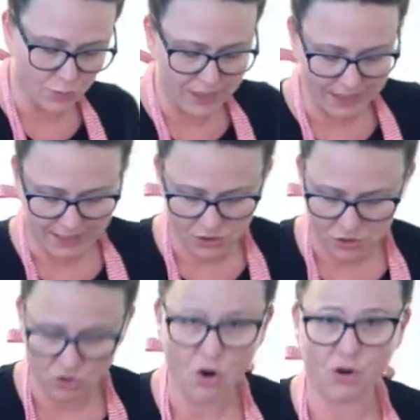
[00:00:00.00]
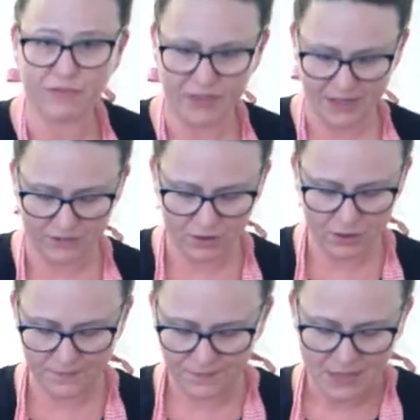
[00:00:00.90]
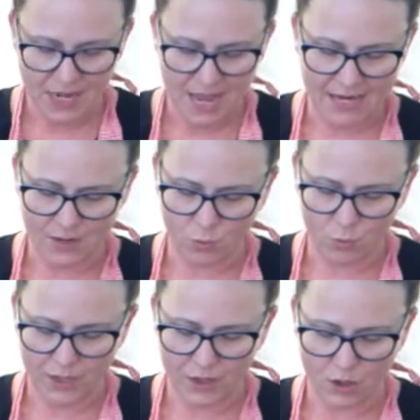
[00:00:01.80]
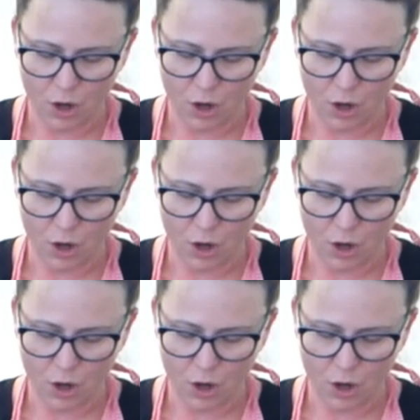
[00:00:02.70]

really a strong flavor and it will